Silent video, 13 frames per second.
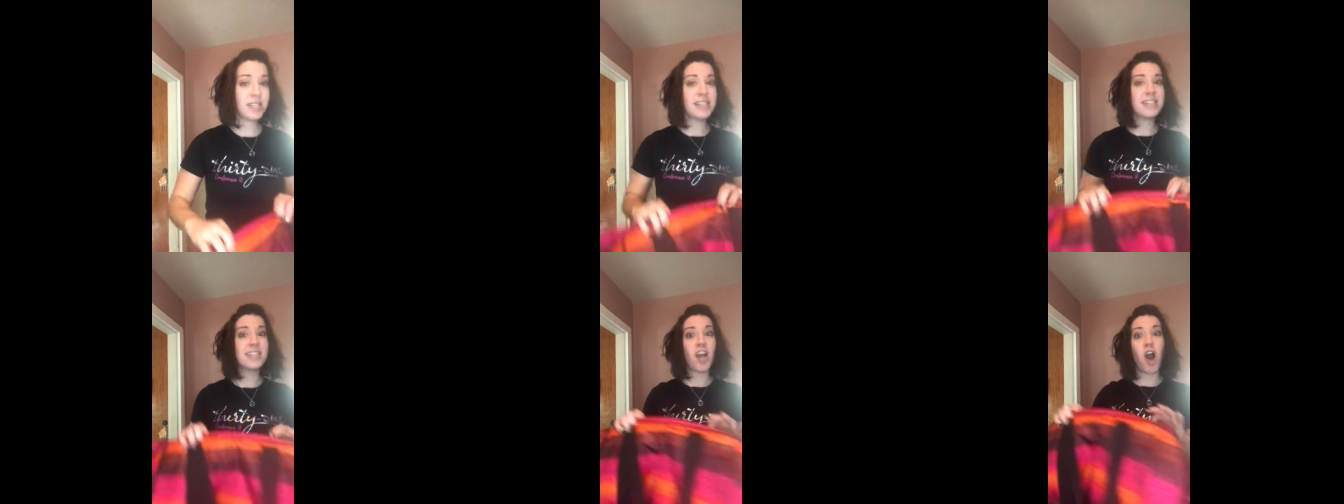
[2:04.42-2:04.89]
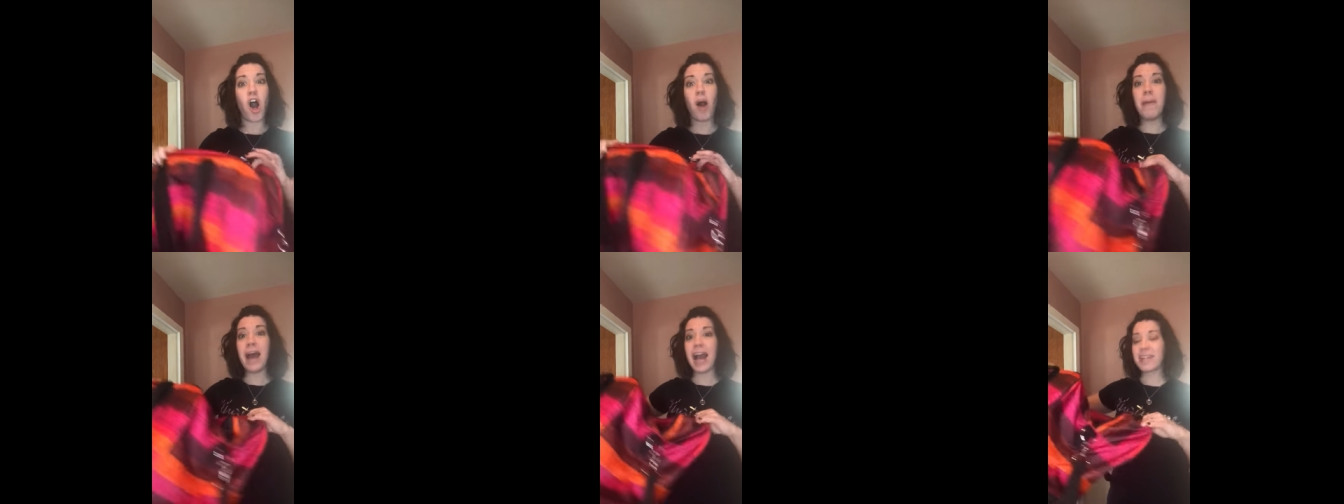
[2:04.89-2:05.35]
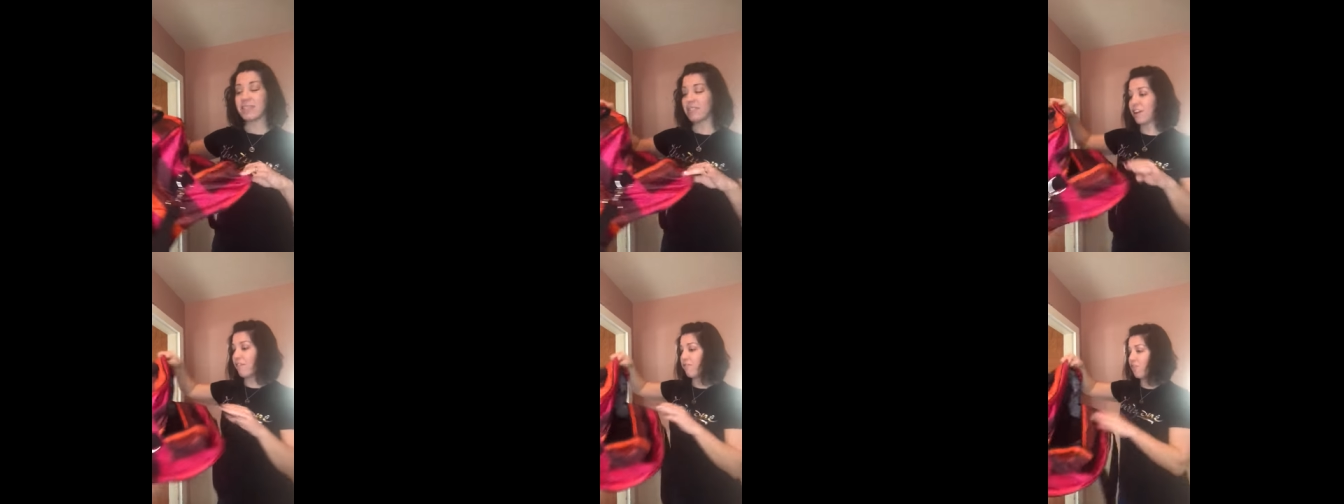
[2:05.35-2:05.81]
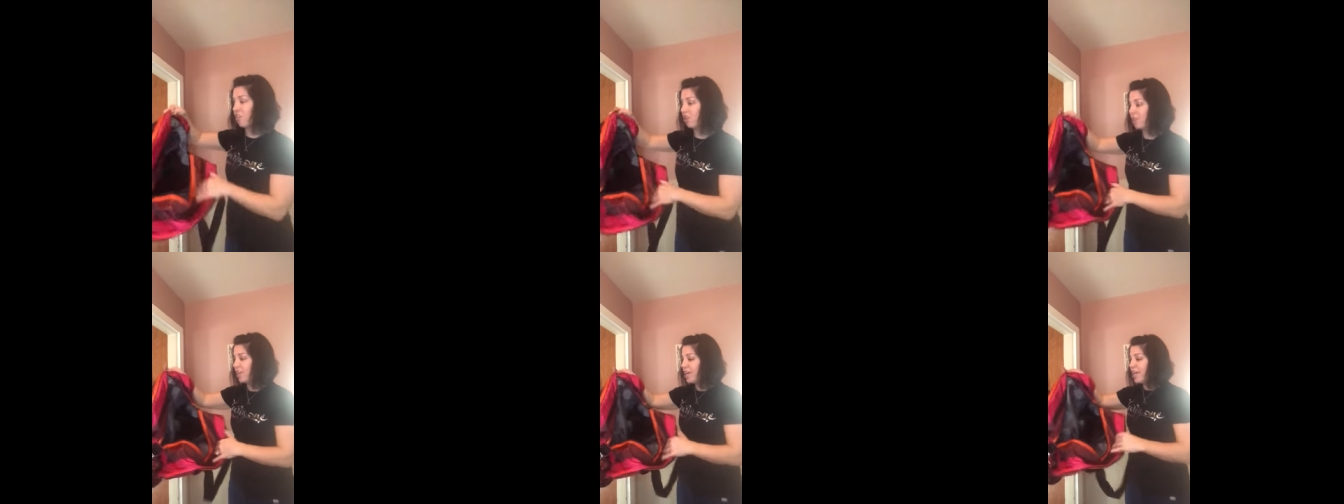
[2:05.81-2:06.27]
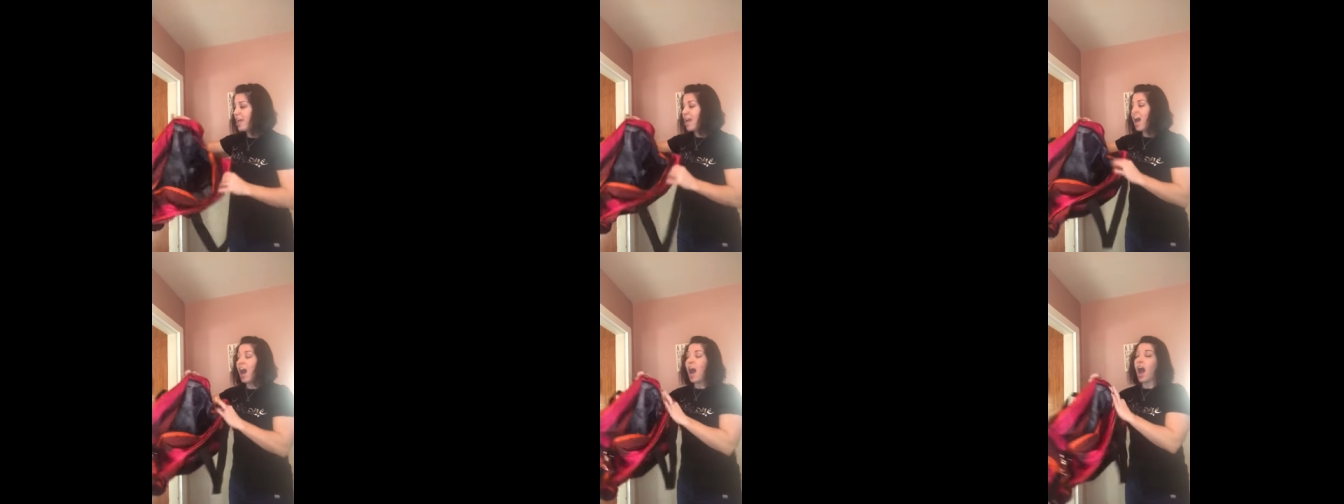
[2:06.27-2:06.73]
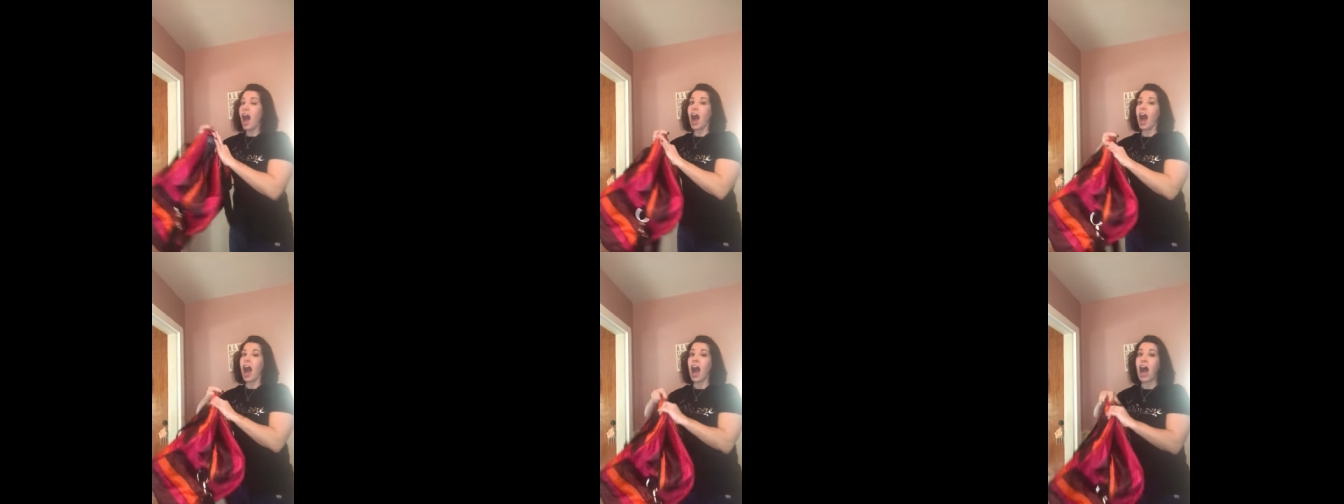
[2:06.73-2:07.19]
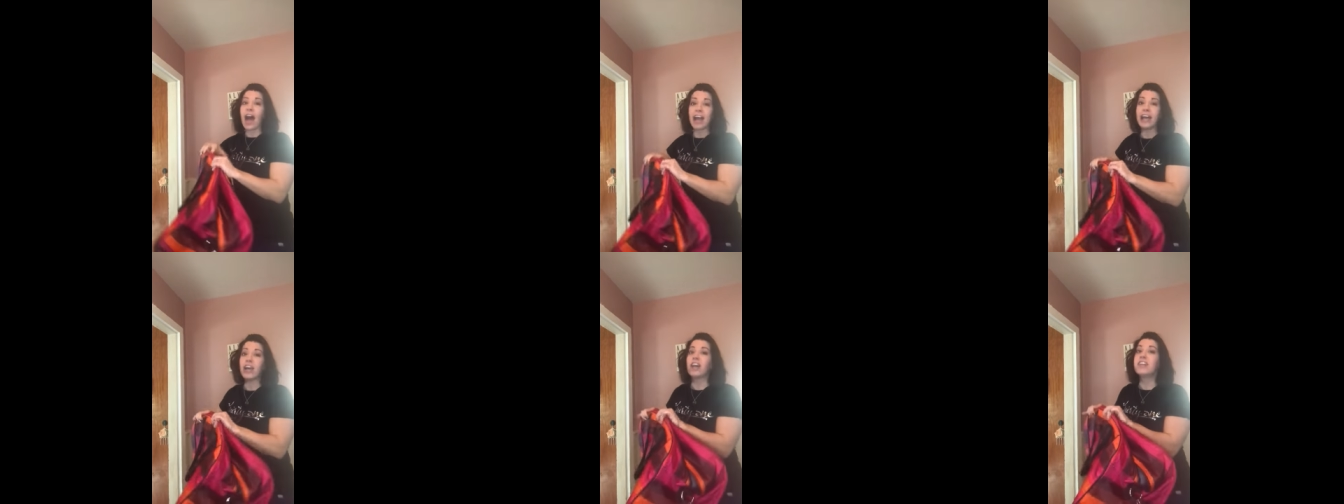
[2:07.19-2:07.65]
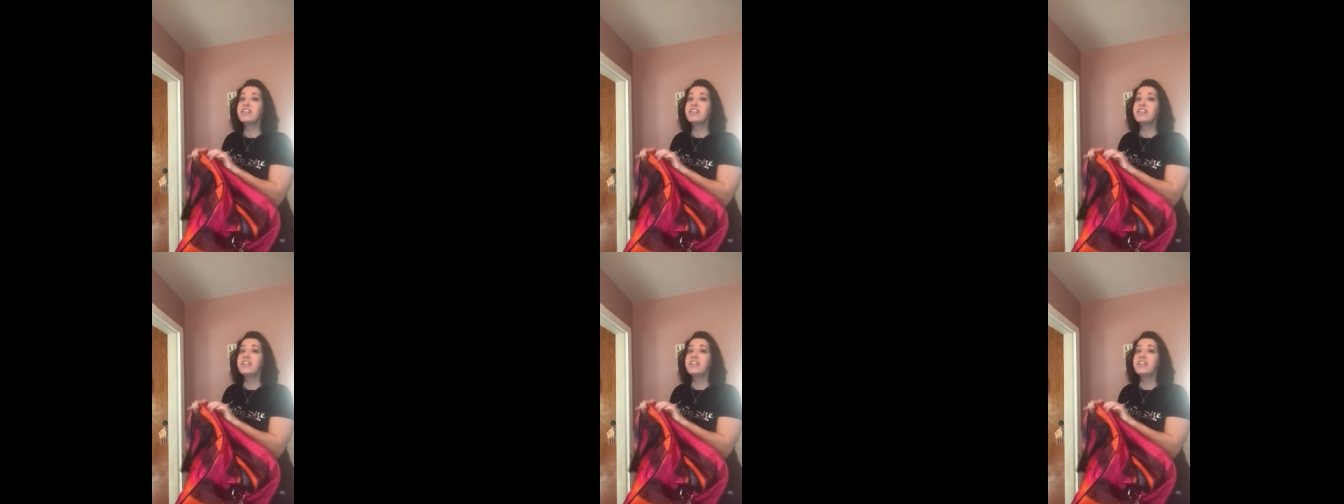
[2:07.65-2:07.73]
is the all packed duffel. I